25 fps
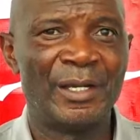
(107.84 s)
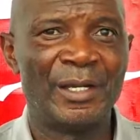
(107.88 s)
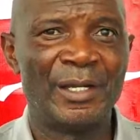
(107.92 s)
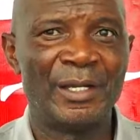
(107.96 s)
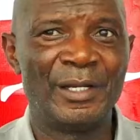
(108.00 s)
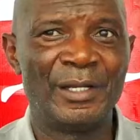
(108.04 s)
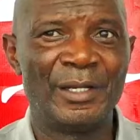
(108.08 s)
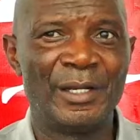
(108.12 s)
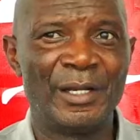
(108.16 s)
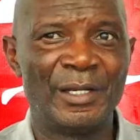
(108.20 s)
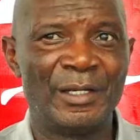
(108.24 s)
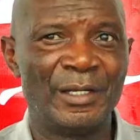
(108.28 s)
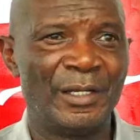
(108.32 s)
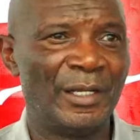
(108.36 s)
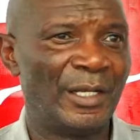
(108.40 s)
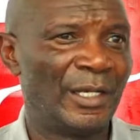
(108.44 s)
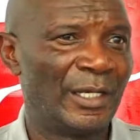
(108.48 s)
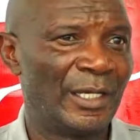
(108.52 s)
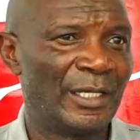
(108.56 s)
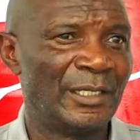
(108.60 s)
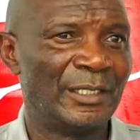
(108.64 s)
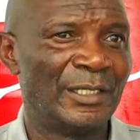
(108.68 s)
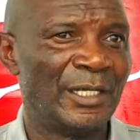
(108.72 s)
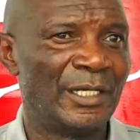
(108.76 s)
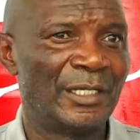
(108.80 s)
and they
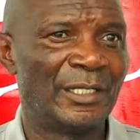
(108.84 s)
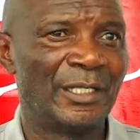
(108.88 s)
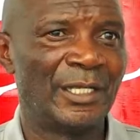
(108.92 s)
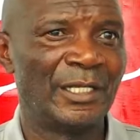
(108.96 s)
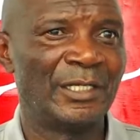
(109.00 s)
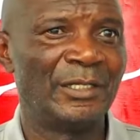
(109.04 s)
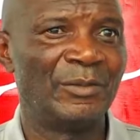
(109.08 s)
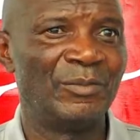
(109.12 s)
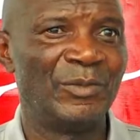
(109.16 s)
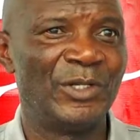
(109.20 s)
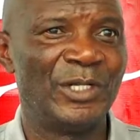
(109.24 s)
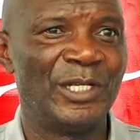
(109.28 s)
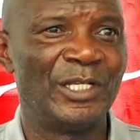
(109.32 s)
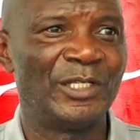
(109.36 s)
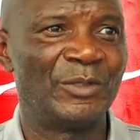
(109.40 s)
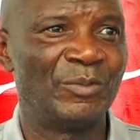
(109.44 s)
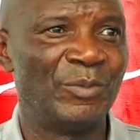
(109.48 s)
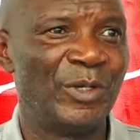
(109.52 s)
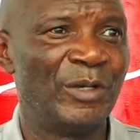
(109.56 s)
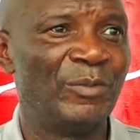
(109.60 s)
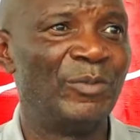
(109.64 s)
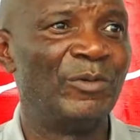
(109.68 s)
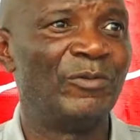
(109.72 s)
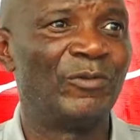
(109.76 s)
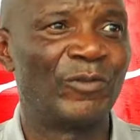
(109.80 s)
can take 30 minutes
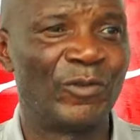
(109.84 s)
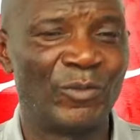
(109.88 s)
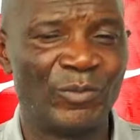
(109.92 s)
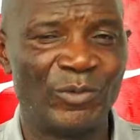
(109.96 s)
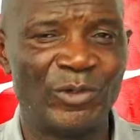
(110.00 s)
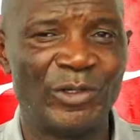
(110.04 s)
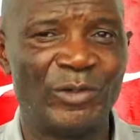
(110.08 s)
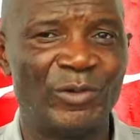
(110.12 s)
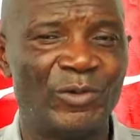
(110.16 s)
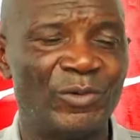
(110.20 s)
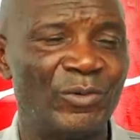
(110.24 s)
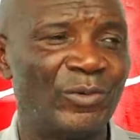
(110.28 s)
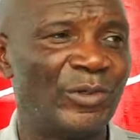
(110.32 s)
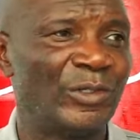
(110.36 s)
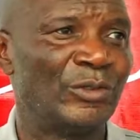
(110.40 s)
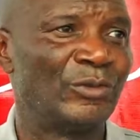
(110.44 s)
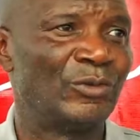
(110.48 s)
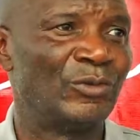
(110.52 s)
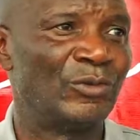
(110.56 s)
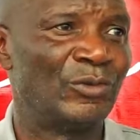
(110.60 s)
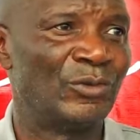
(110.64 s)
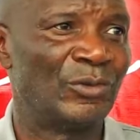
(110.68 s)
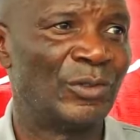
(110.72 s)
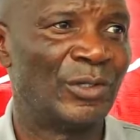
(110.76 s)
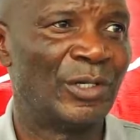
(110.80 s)
maybe from Lilongwe
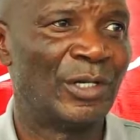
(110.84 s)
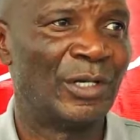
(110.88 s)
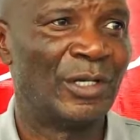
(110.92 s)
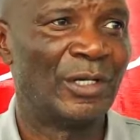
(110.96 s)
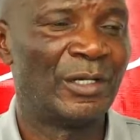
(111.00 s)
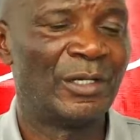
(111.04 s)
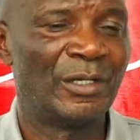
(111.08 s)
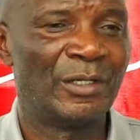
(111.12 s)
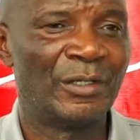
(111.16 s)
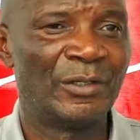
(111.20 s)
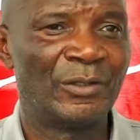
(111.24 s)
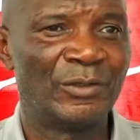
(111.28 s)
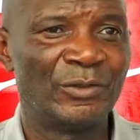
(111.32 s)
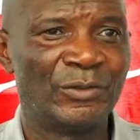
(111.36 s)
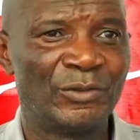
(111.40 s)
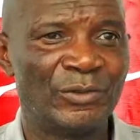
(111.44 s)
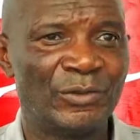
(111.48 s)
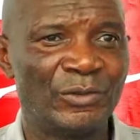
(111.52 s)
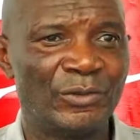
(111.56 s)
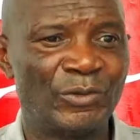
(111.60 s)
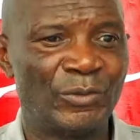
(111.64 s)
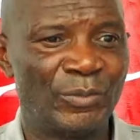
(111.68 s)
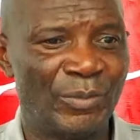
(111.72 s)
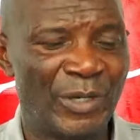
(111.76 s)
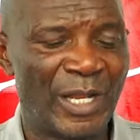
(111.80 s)

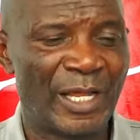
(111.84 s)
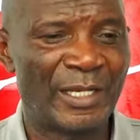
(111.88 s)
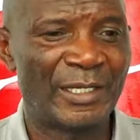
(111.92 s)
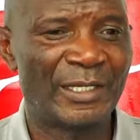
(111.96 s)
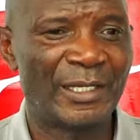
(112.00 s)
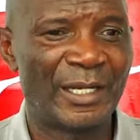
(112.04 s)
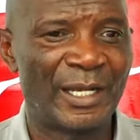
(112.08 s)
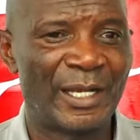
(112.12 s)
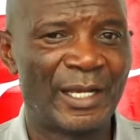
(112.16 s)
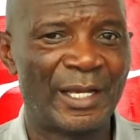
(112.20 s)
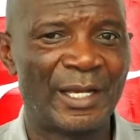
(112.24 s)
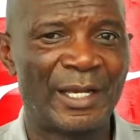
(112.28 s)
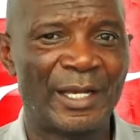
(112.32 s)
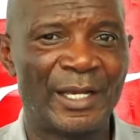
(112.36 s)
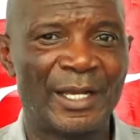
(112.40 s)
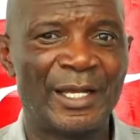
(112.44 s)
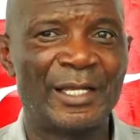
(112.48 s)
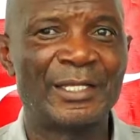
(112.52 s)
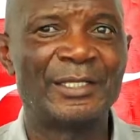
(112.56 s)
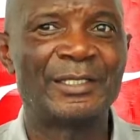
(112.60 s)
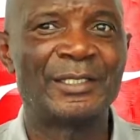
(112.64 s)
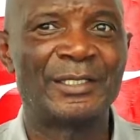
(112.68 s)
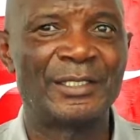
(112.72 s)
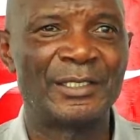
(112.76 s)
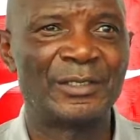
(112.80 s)
to Blantyre.
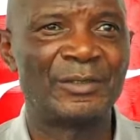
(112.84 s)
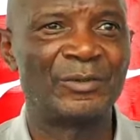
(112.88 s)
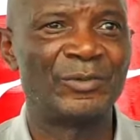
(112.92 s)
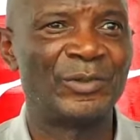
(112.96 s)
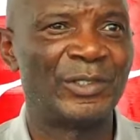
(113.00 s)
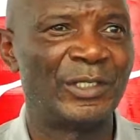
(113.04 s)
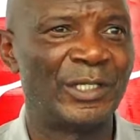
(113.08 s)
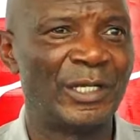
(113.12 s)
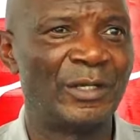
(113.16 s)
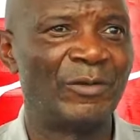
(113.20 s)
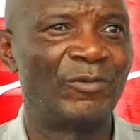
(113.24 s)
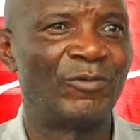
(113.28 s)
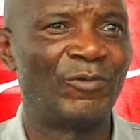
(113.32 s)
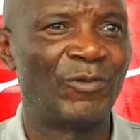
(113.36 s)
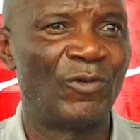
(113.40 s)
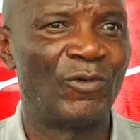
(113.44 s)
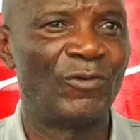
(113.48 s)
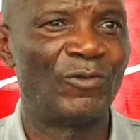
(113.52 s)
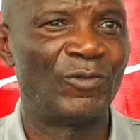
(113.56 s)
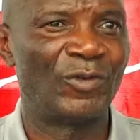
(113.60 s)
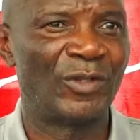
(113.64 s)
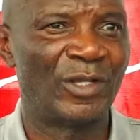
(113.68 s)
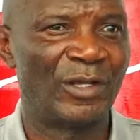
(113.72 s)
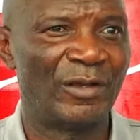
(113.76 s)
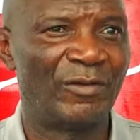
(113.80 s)
As we take
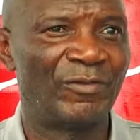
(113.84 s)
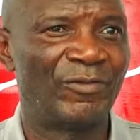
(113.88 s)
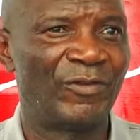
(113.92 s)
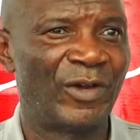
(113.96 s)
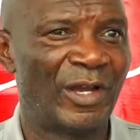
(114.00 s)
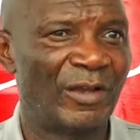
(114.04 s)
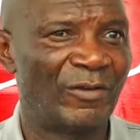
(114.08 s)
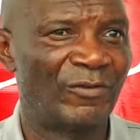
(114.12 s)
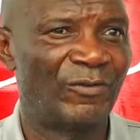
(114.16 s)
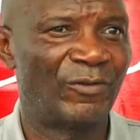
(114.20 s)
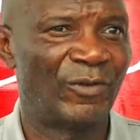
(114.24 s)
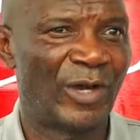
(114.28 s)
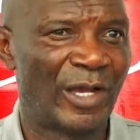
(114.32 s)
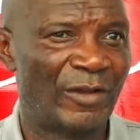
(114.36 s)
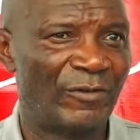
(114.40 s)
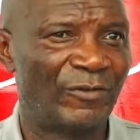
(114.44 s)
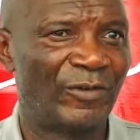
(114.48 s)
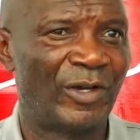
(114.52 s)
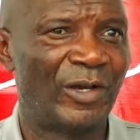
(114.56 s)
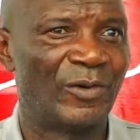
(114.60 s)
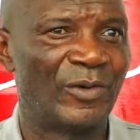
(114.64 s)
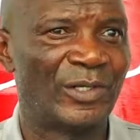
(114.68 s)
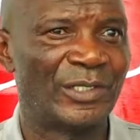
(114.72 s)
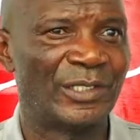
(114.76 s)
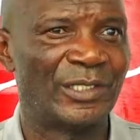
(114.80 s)
five
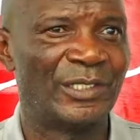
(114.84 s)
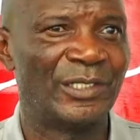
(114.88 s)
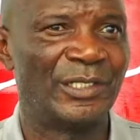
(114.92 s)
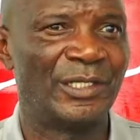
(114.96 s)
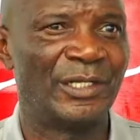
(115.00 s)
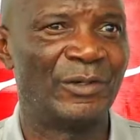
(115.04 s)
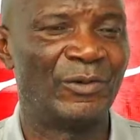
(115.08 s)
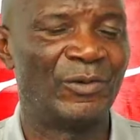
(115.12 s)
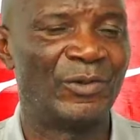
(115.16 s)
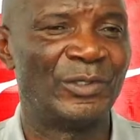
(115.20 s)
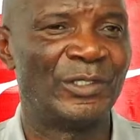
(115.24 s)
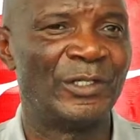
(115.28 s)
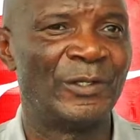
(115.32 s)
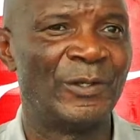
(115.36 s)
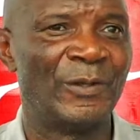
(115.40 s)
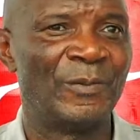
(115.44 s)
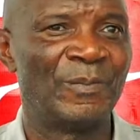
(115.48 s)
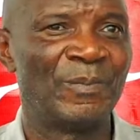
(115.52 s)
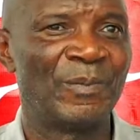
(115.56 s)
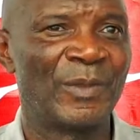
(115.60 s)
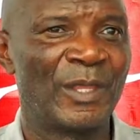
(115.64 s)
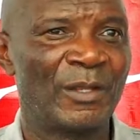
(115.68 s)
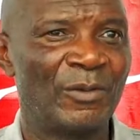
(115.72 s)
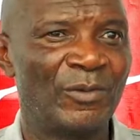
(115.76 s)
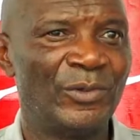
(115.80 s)
hours in the road,
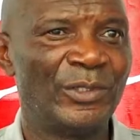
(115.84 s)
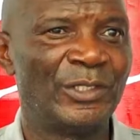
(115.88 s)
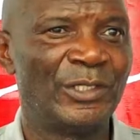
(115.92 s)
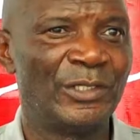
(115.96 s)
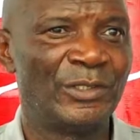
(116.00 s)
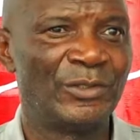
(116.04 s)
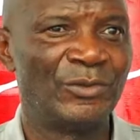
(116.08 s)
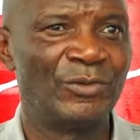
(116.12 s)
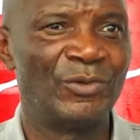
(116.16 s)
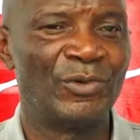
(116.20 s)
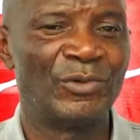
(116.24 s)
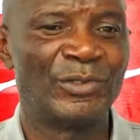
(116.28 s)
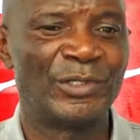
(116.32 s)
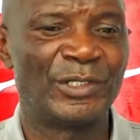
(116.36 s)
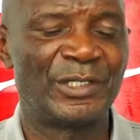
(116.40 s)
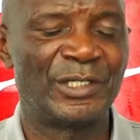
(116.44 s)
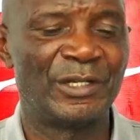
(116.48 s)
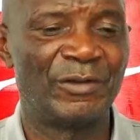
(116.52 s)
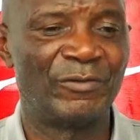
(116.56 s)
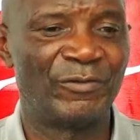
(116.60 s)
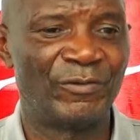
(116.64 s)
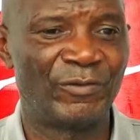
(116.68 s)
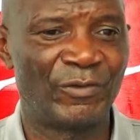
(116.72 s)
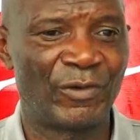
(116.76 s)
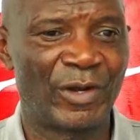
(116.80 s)
which is not
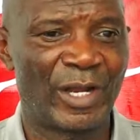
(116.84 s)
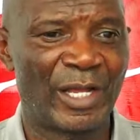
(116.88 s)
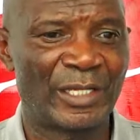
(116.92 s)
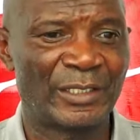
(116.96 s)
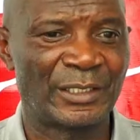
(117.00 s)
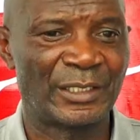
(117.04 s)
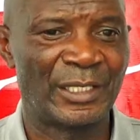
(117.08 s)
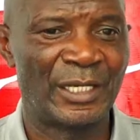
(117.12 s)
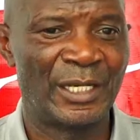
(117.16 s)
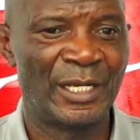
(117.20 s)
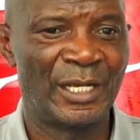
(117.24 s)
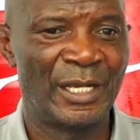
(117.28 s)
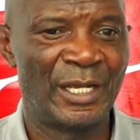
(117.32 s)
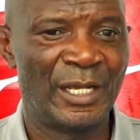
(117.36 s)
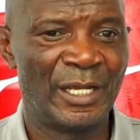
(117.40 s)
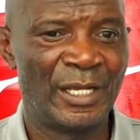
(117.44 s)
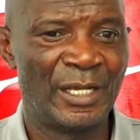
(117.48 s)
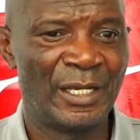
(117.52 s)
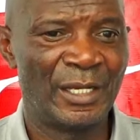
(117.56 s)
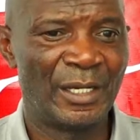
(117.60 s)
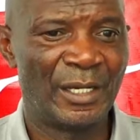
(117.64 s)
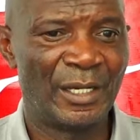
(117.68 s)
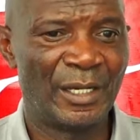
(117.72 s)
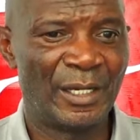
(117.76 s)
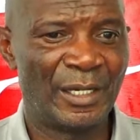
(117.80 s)
safe for us.
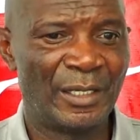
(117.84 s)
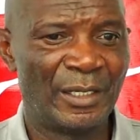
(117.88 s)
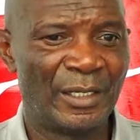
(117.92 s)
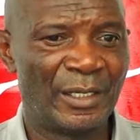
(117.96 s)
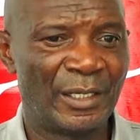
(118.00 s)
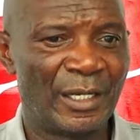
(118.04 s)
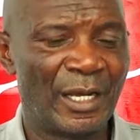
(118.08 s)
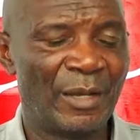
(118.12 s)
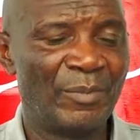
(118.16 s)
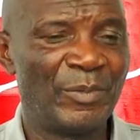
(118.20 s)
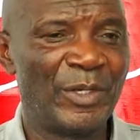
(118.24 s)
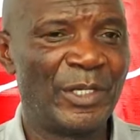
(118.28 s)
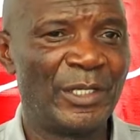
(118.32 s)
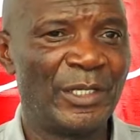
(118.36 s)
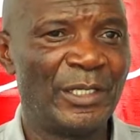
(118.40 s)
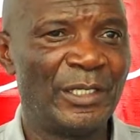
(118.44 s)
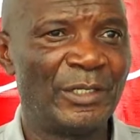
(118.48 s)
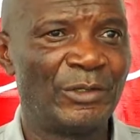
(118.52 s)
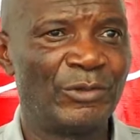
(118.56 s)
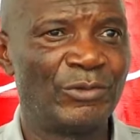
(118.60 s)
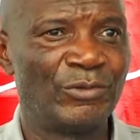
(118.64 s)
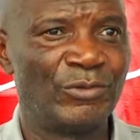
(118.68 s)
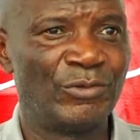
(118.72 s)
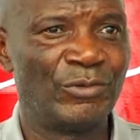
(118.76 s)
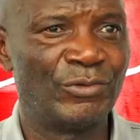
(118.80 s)
And coming
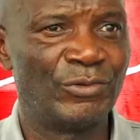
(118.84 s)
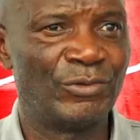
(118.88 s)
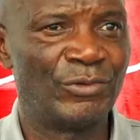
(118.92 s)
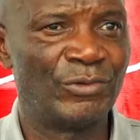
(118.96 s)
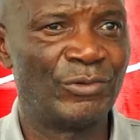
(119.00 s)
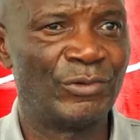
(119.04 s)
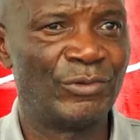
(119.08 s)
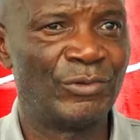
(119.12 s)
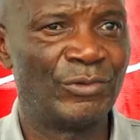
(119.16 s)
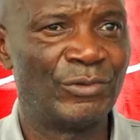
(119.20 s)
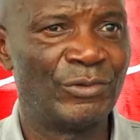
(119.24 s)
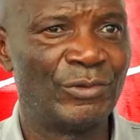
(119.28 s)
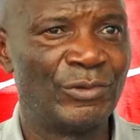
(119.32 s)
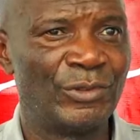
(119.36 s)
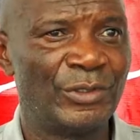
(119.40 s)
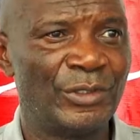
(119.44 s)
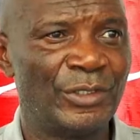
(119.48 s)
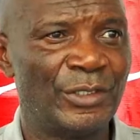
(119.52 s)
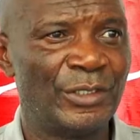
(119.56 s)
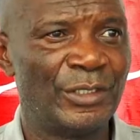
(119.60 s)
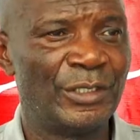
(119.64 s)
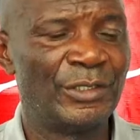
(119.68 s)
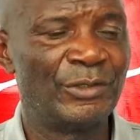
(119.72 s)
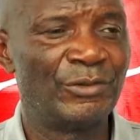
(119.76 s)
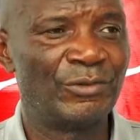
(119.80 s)
into
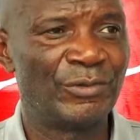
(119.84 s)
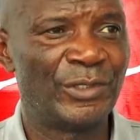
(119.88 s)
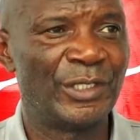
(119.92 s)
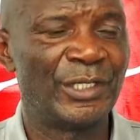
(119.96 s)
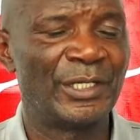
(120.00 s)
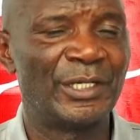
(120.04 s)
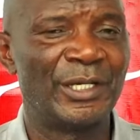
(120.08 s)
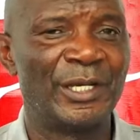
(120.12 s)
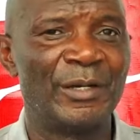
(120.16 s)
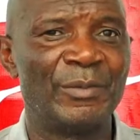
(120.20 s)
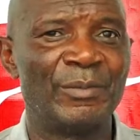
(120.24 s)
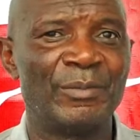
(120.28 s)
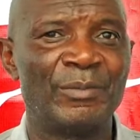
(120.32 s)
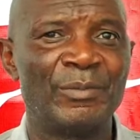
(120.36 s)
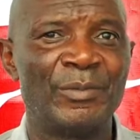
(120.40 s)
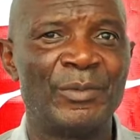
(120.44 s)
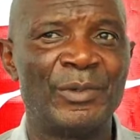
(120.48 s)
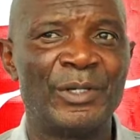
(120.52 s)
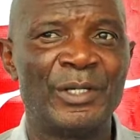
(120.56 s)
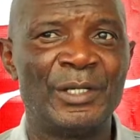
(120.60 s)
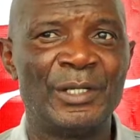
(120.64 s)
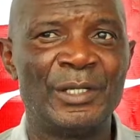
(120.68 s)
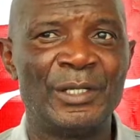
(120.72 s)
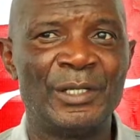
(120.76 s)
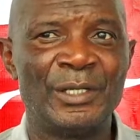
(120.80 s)
the game,
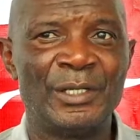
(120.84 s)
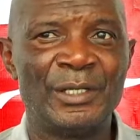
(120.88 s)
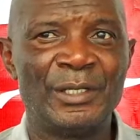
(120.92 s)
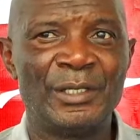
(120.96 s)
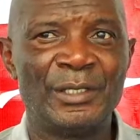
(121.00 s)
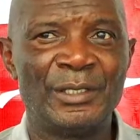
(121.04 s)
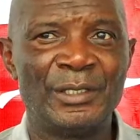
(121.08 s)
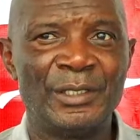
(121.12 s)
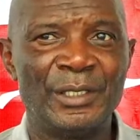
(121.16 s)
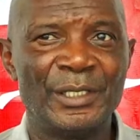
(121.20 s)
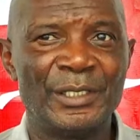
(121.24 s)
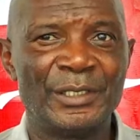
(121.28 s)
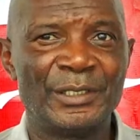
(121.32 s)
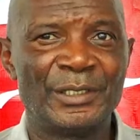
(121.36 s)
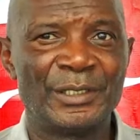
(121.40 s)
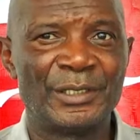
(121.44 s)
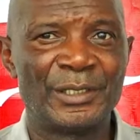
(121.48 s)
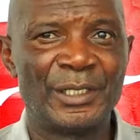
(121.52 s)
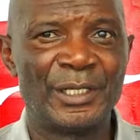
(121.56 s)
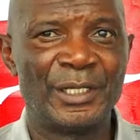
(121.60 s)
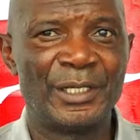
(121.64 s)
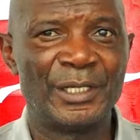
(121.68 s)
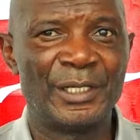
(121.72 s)
yes,